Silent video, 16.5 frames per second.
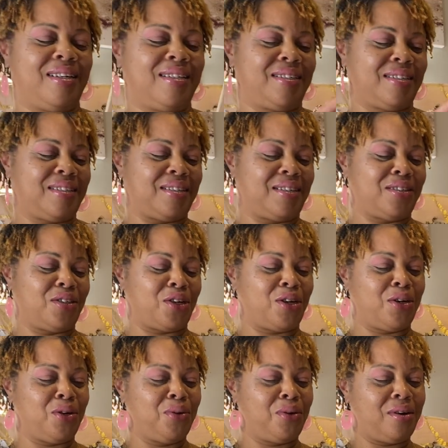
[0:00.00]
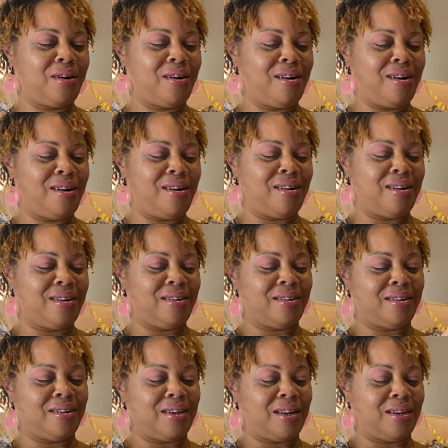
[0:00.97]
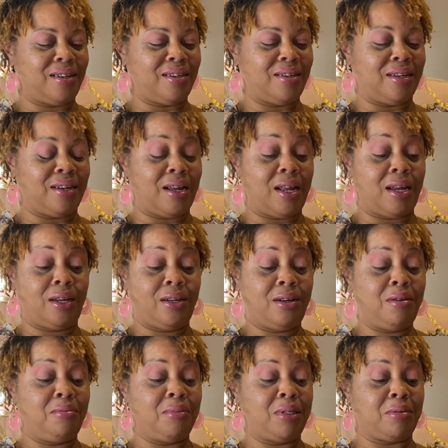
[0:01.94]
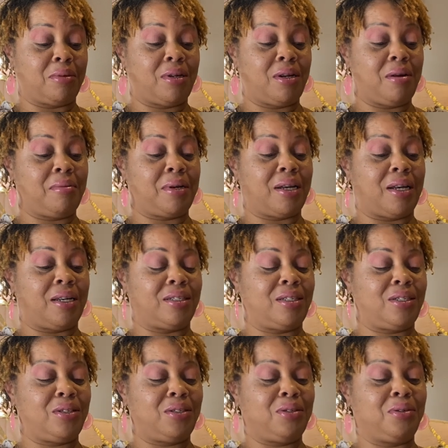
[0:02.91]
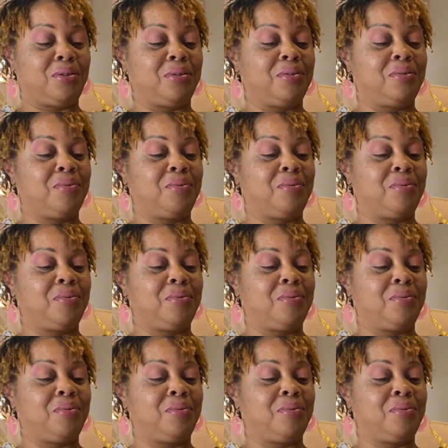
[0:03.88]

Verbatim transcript: it's such a cute card. And I, and I love some cupcakes too.